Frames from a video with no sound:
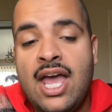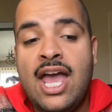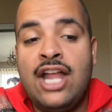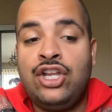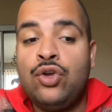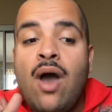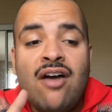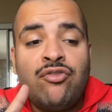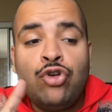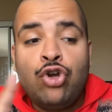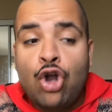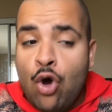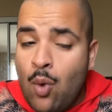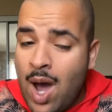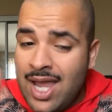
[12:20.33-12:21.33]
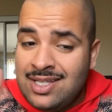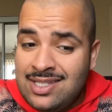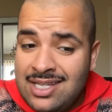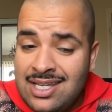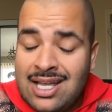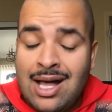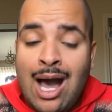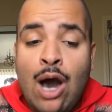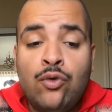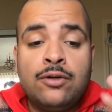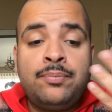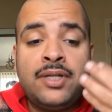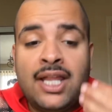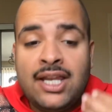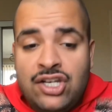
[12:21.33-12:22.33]
And you have no idea how
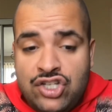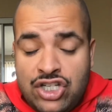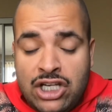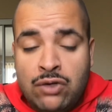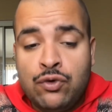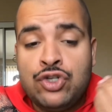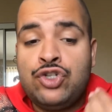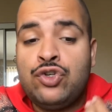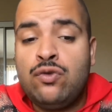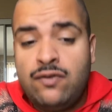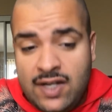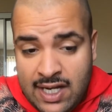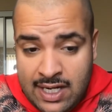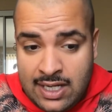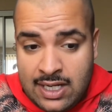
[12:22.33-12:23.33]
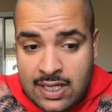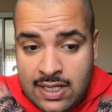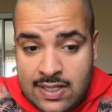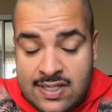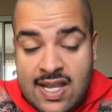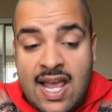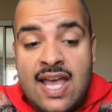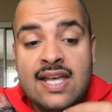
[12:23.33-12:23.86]
replenishing and rejuvenating it is